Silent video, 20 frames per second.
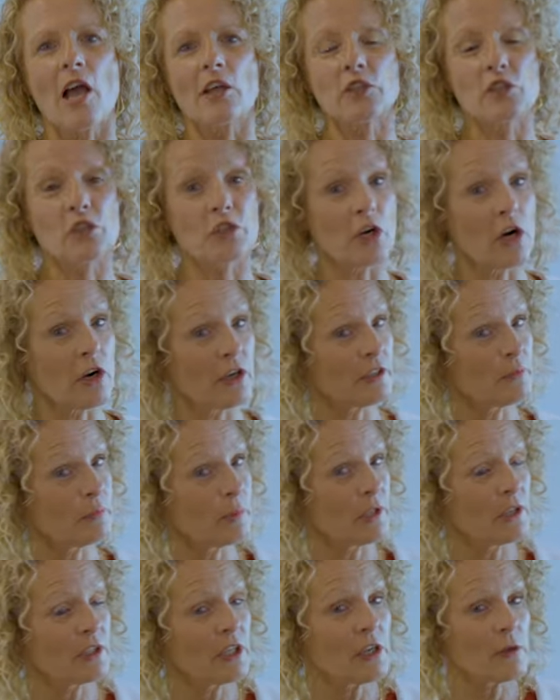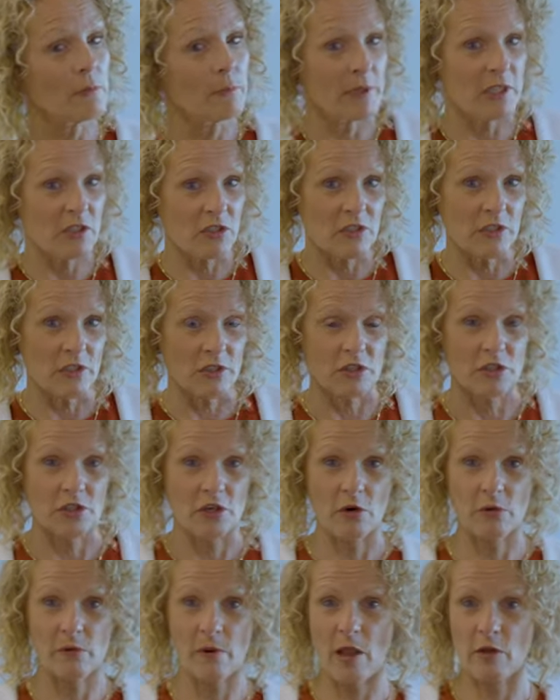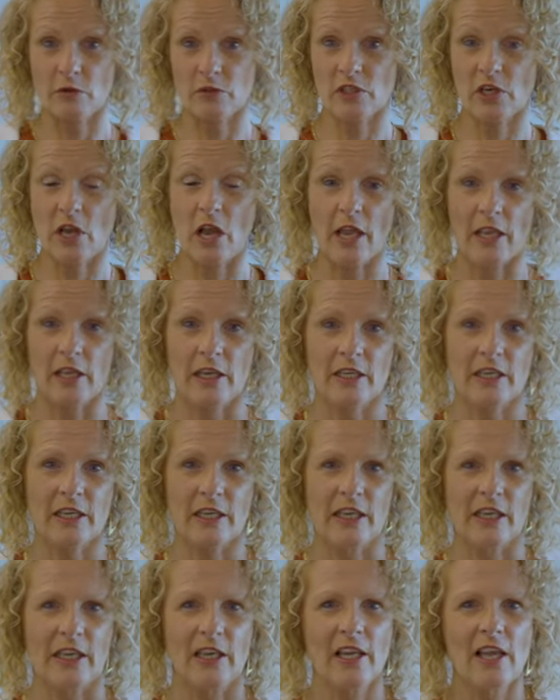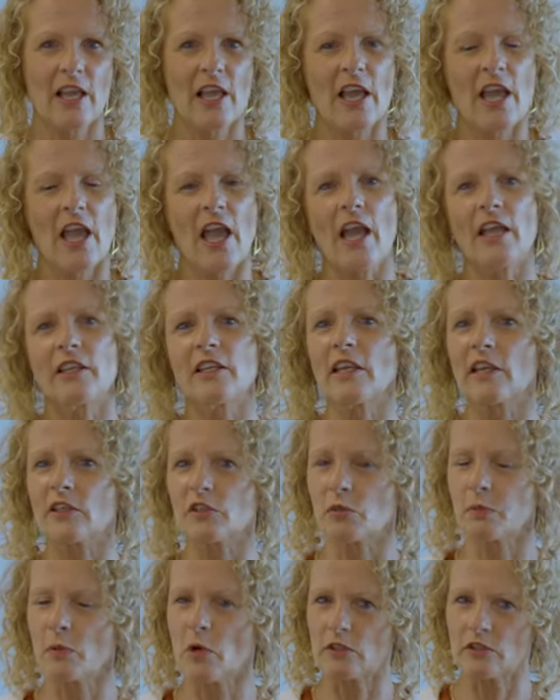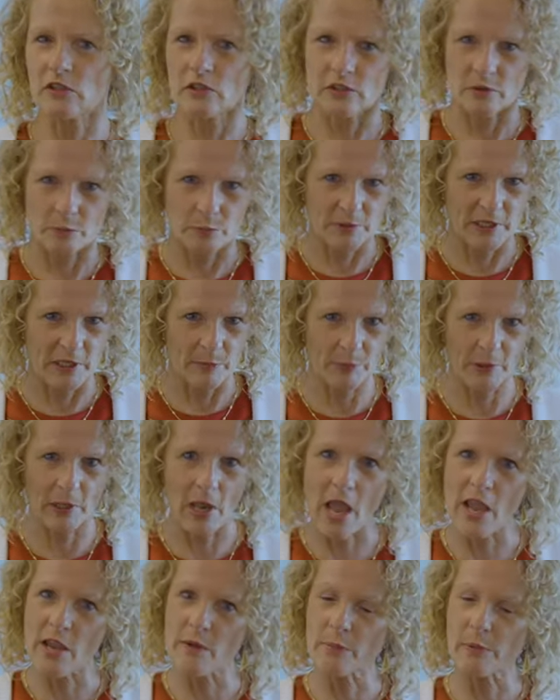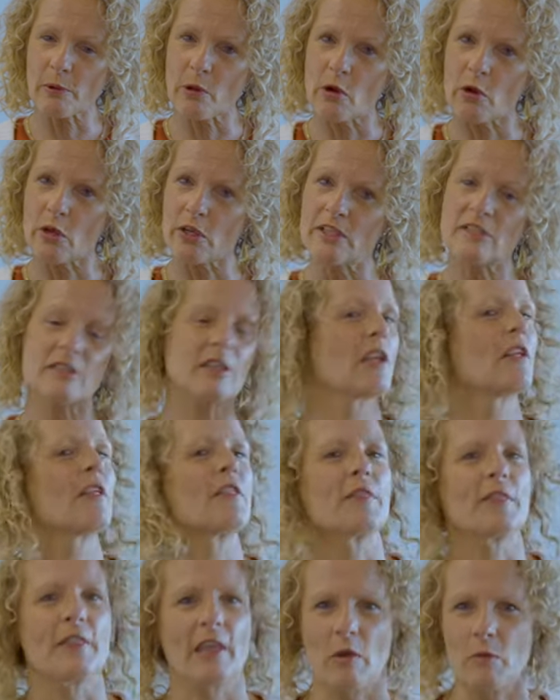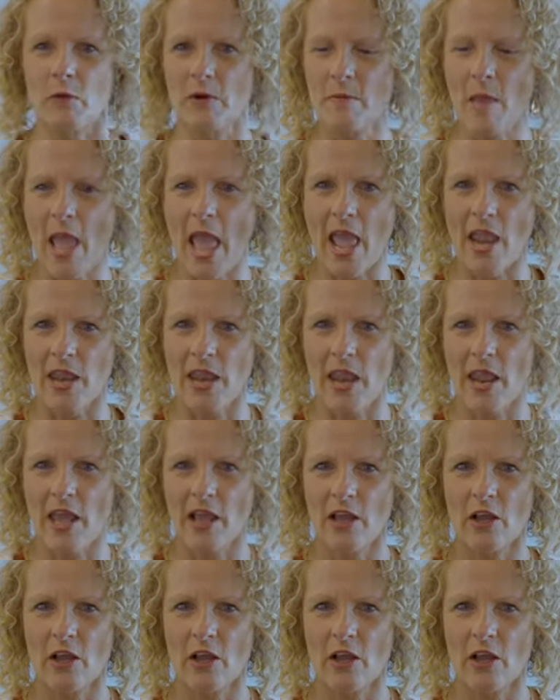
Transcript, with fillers: I started building a business around kayaking. And guess what? The people I employed, they were men.